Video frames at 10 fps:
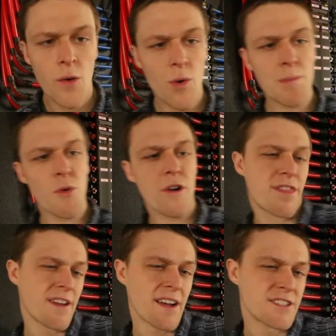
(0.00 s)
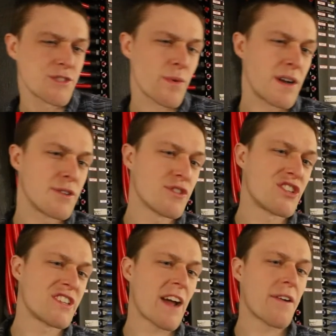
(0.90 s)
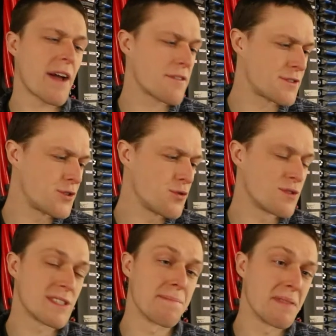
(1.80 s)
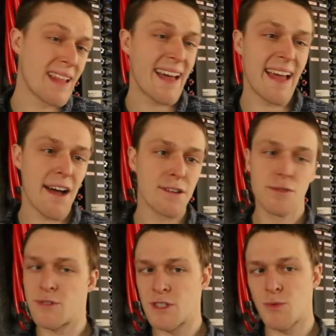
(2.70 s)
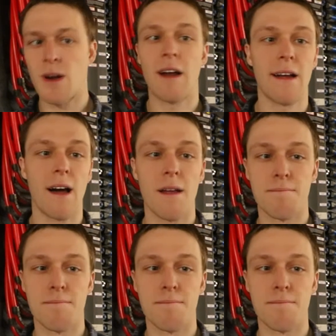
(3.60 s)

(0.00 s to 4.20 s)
One more thing I just want to do is shout out to Supply House, which is where I got